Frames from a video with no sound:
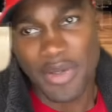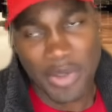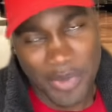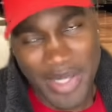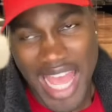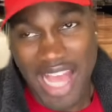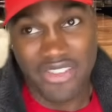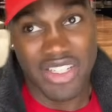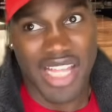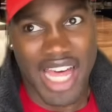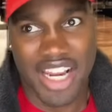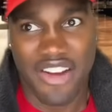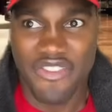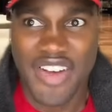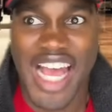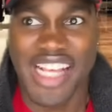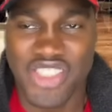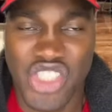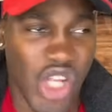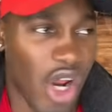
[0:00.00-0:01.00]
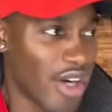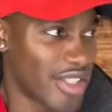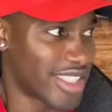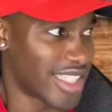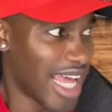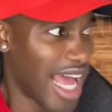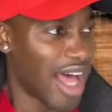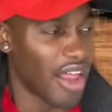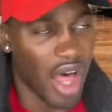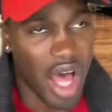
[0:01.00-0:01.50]
We have a lot of five
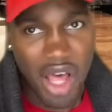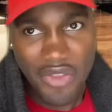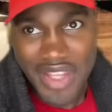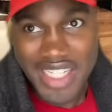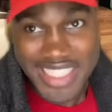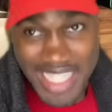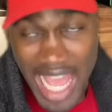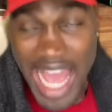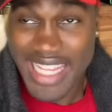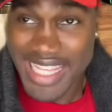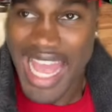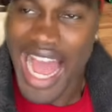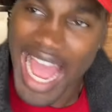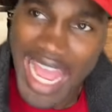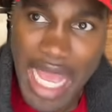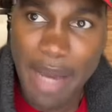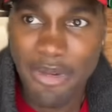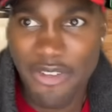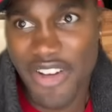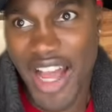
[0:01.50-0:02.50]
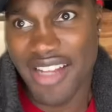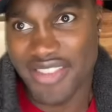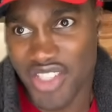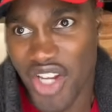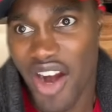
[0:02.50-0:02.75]
stars on the team. Yeah, I am a five